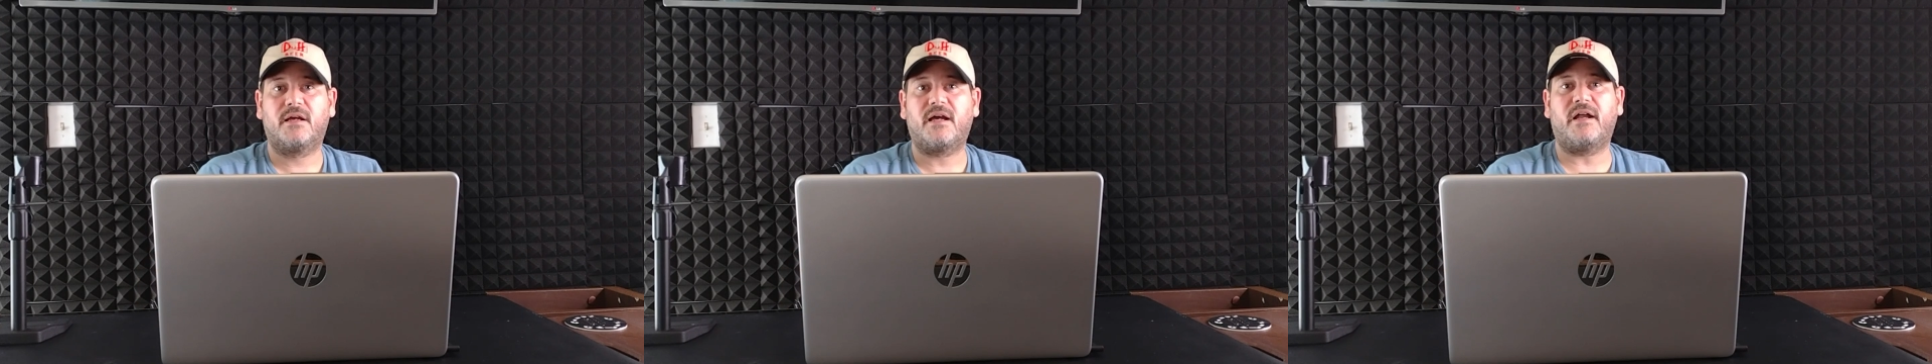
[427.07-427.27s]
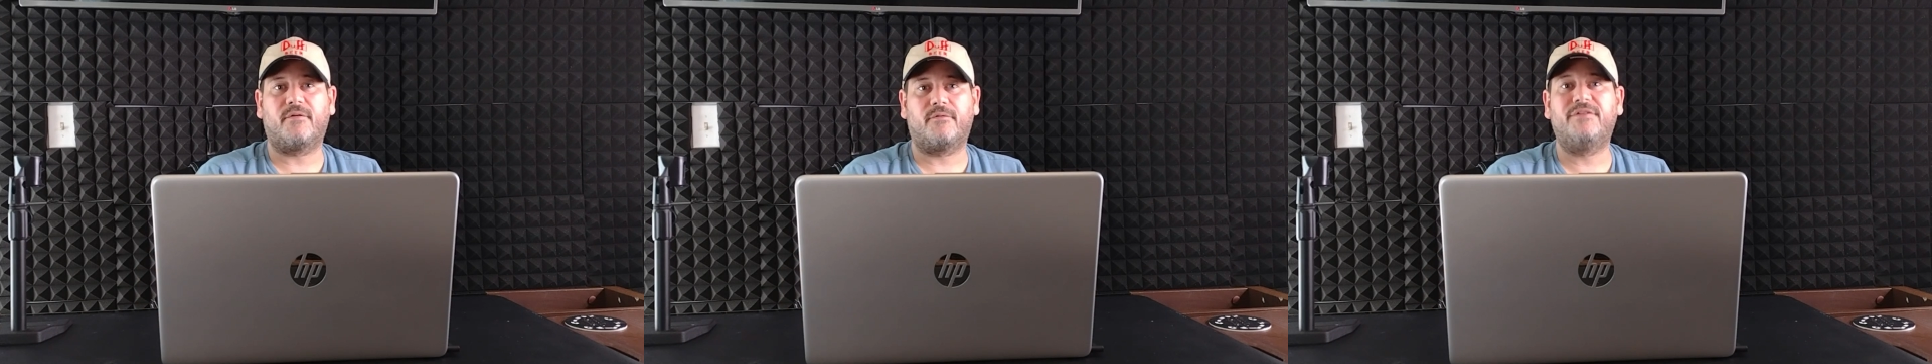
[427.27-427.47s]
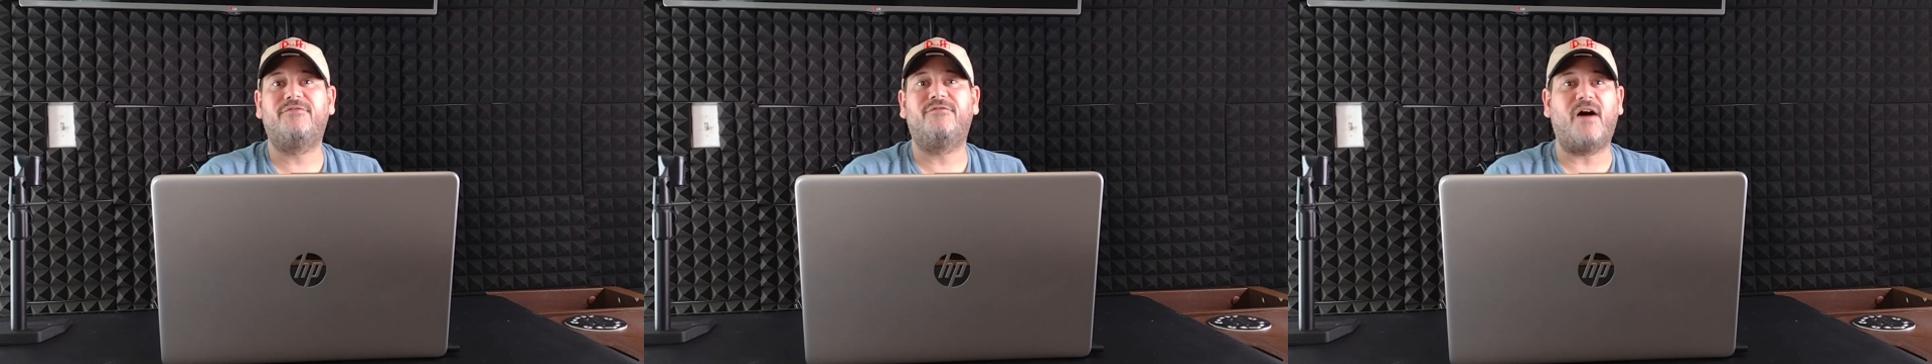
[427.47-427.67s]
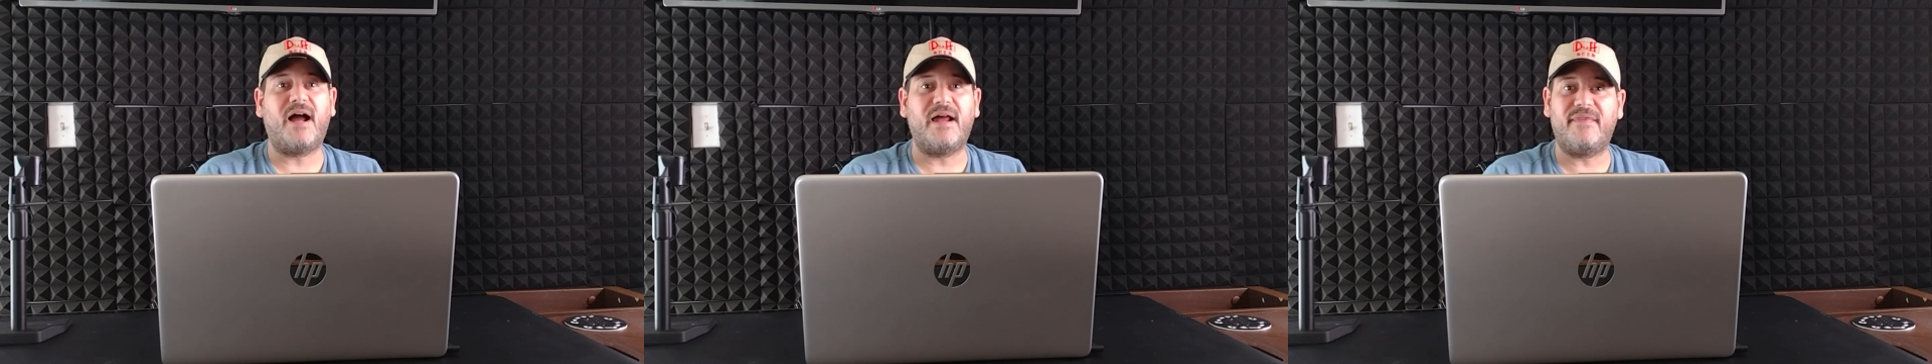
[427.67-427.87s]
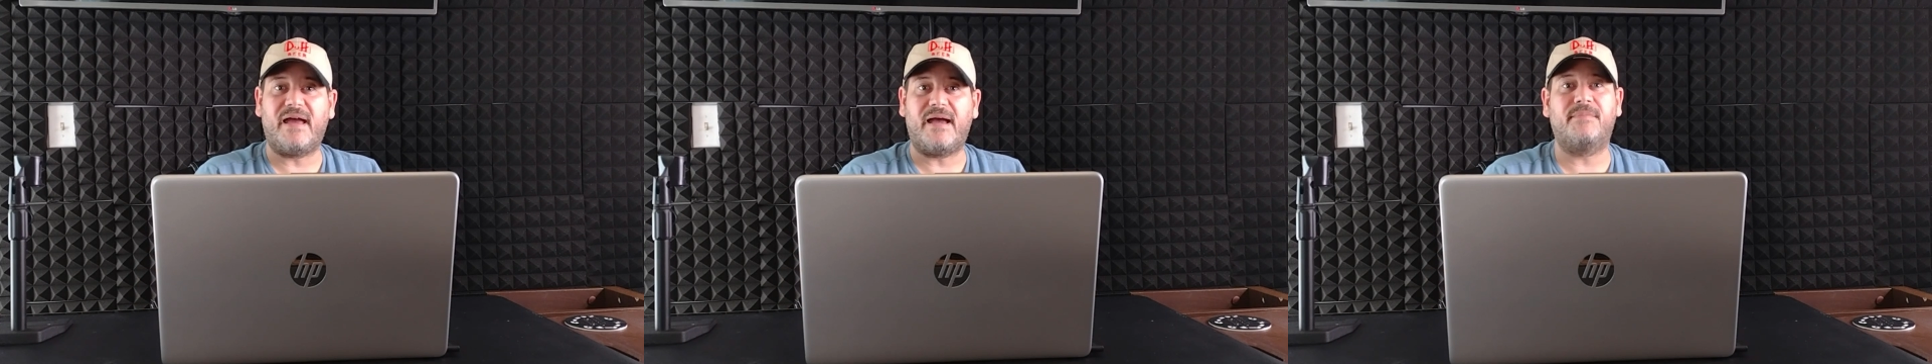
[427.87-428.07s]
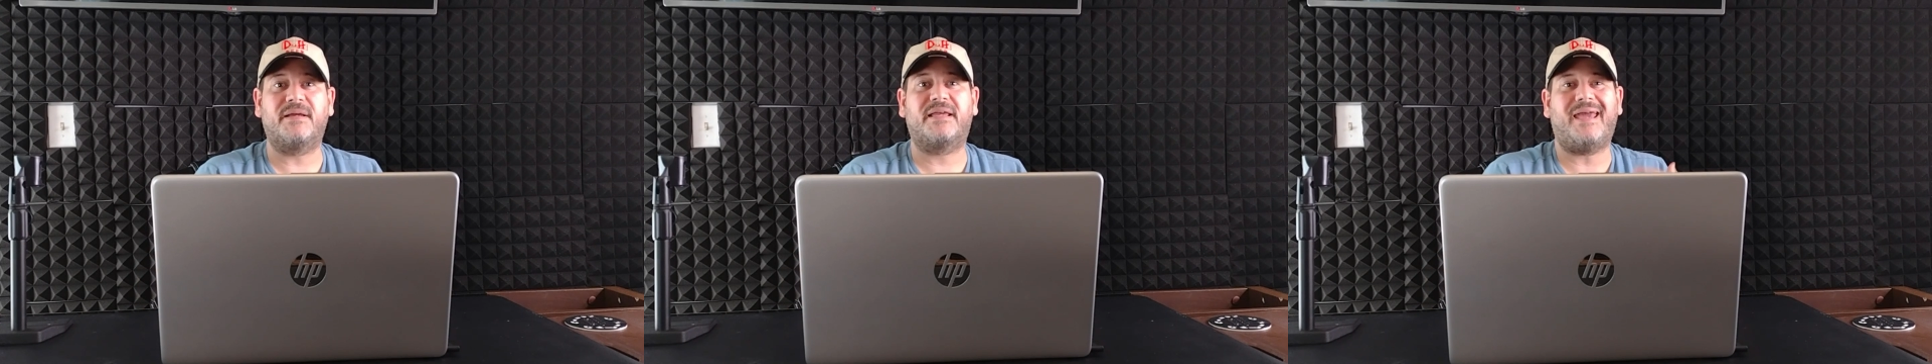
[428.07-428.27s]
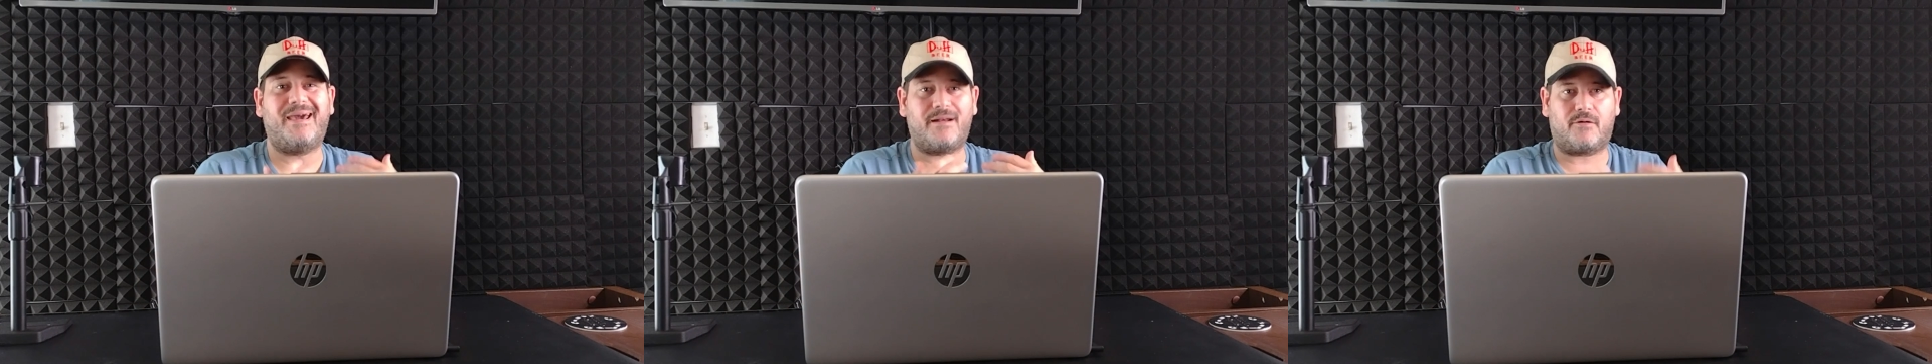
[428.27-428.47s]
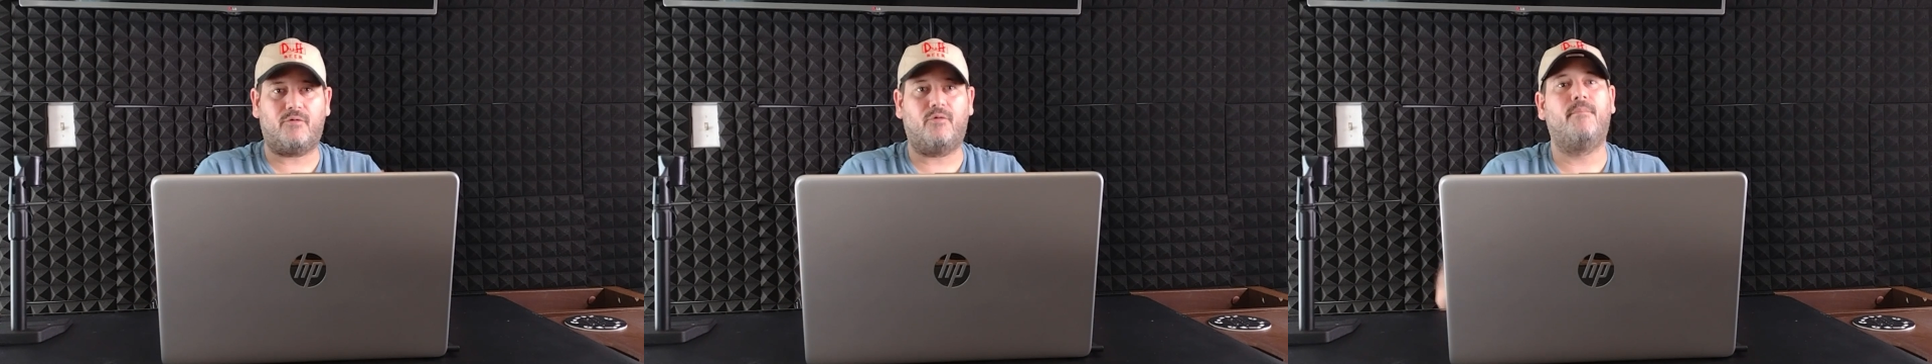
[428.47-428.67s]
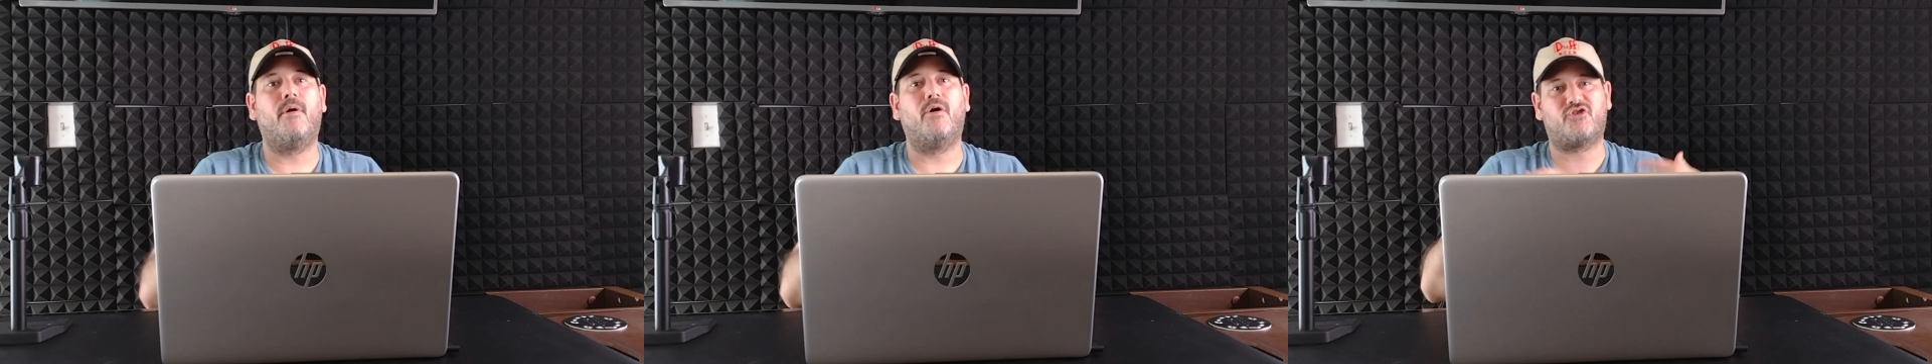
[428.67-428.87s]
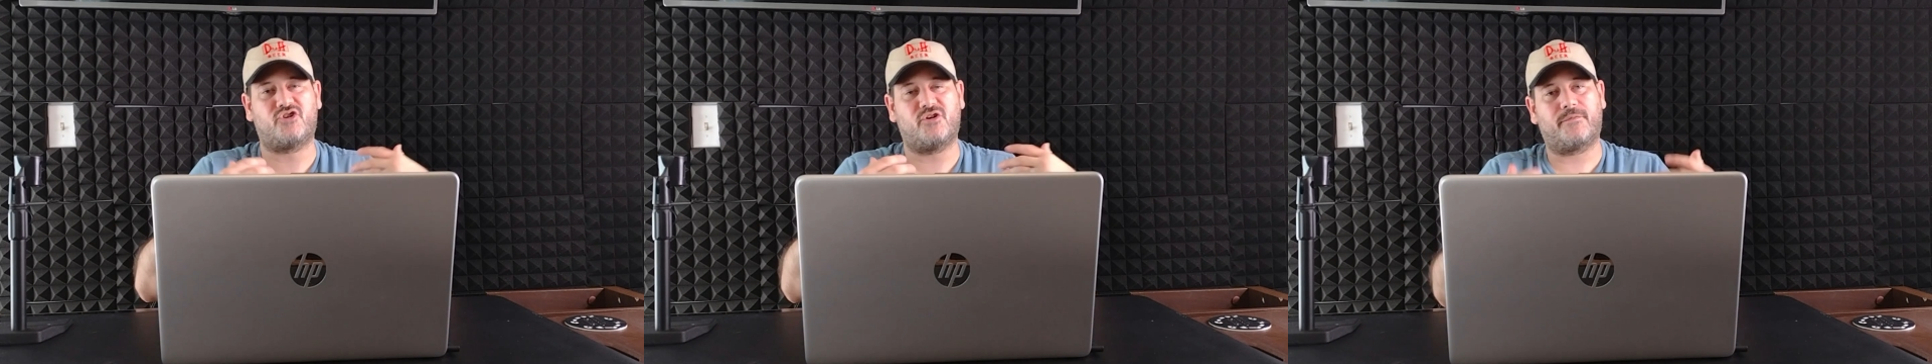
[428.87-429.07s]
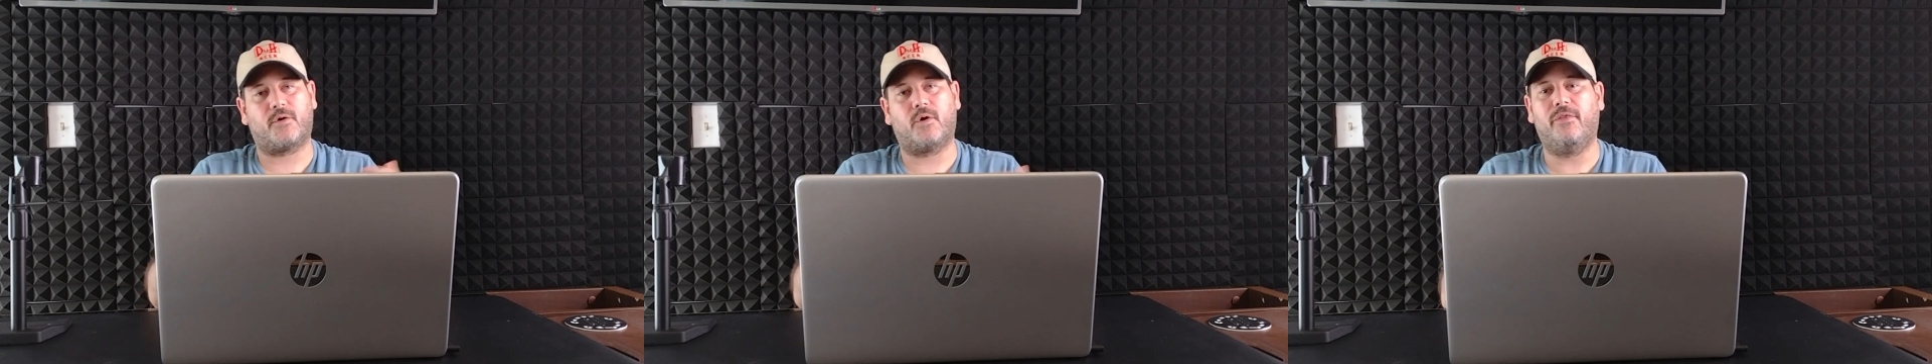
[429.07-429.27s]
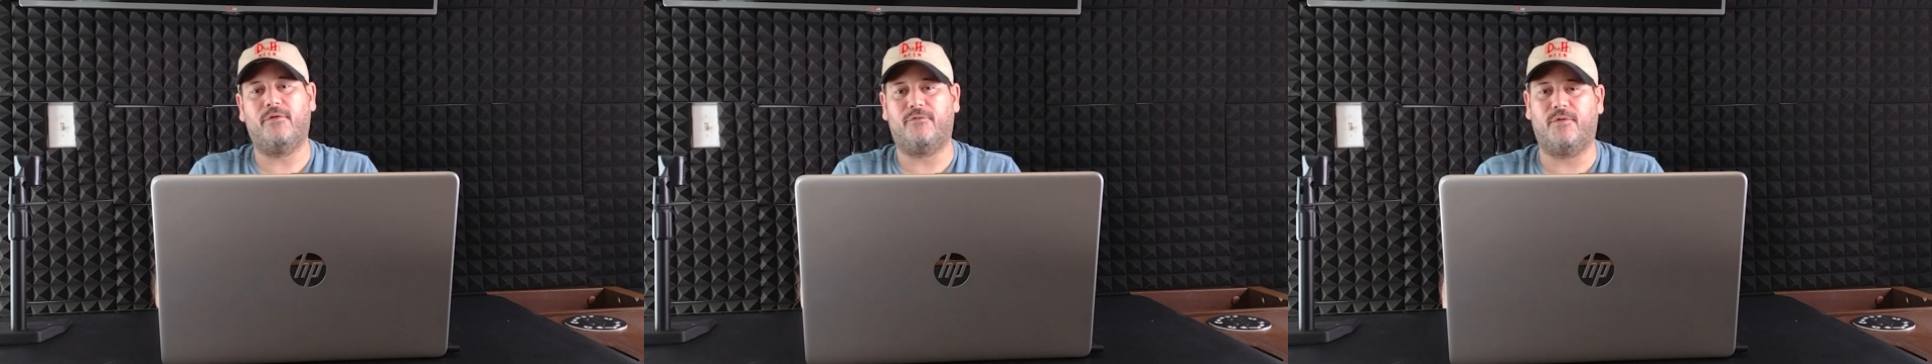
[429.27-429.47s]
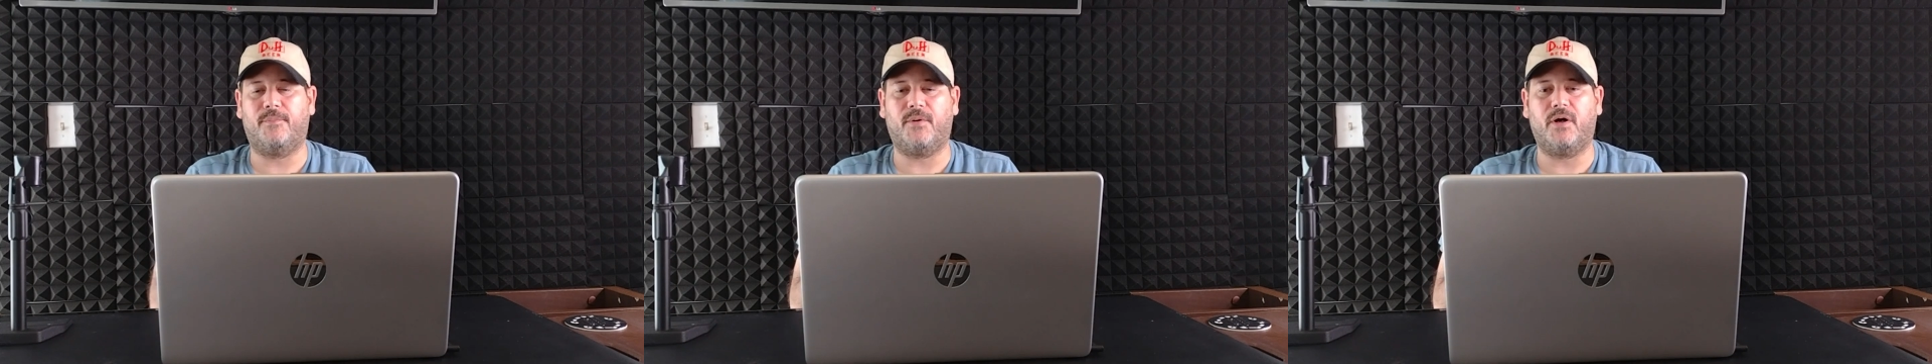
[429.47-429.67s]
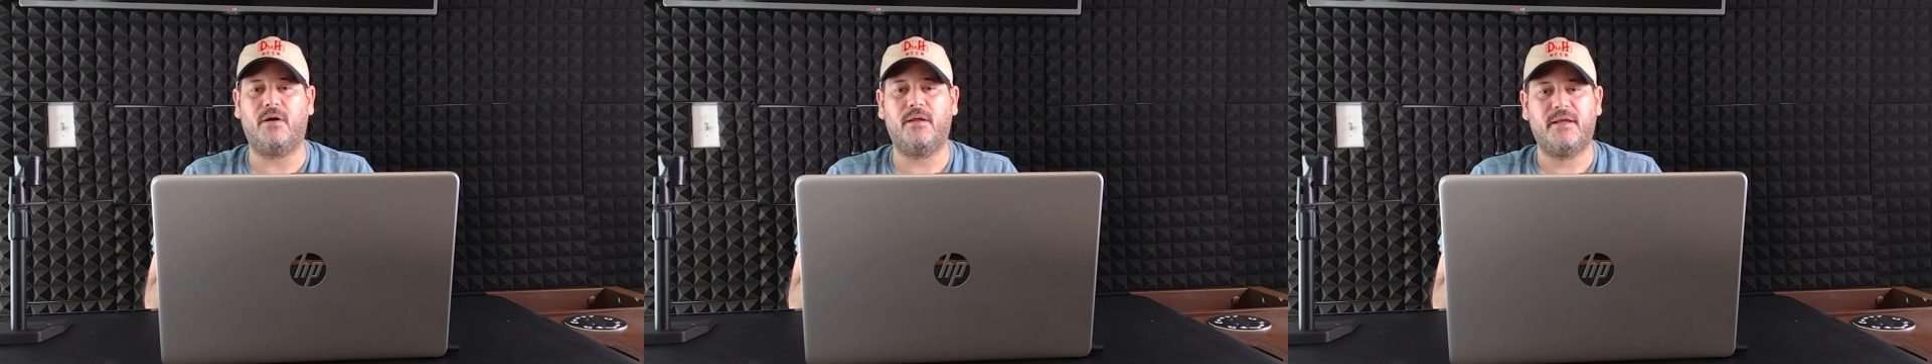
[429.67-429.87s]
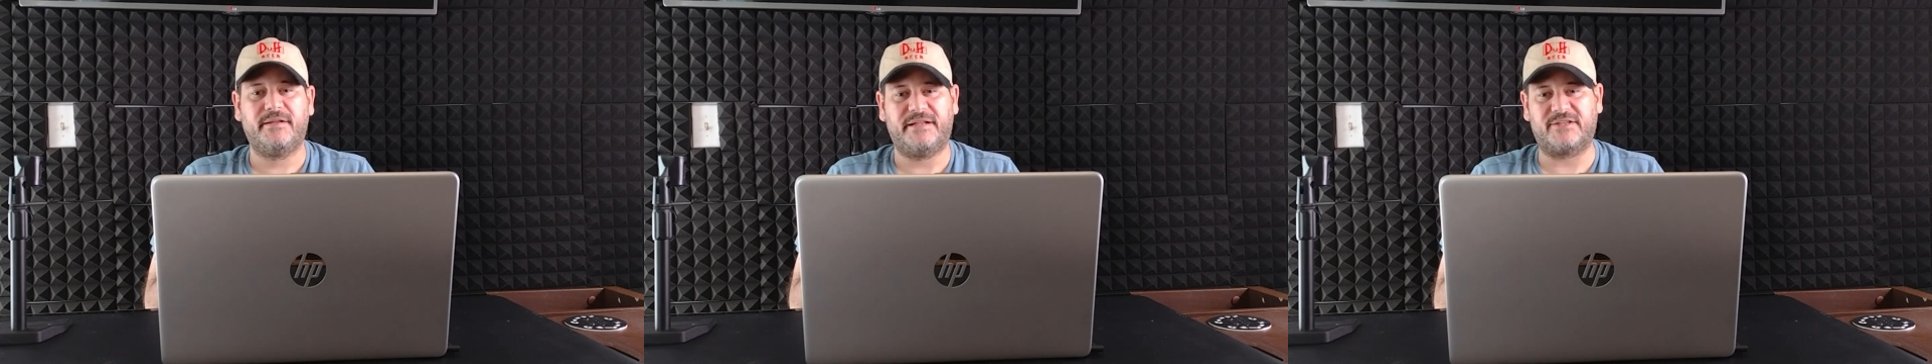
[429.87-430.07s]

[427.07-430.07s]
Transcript: kind of refine that mechanical motion of throwing the football.